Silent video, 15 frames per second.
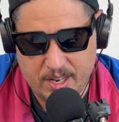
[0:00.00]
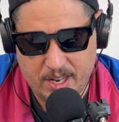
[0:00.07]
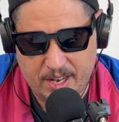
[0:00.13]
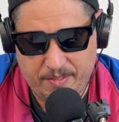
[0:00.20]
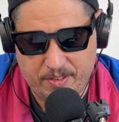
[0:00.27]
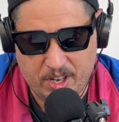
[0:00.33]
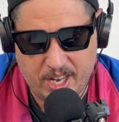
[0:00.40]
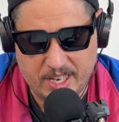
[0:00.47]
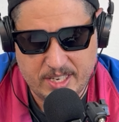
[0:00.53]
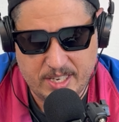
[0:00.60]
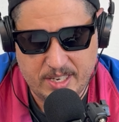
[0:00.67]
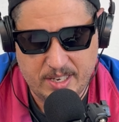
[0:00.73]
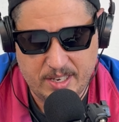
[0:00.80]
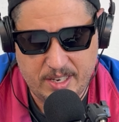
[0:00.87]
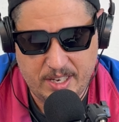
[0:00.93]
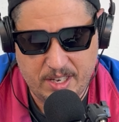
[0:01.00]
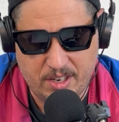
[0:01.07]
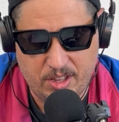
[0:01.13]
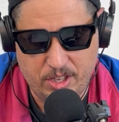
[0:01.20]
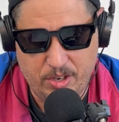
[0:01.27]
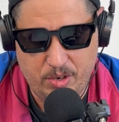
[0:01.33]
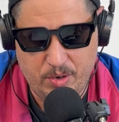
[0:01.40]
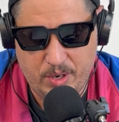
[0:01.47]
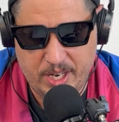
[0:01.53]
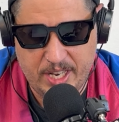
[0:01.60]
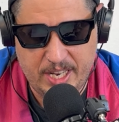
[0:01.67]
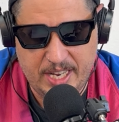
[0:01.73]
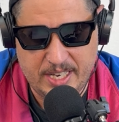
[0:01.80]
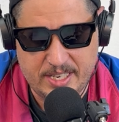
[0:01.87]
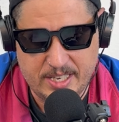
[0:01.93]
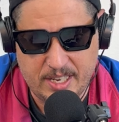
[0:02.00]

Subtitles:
I forgot to include, it's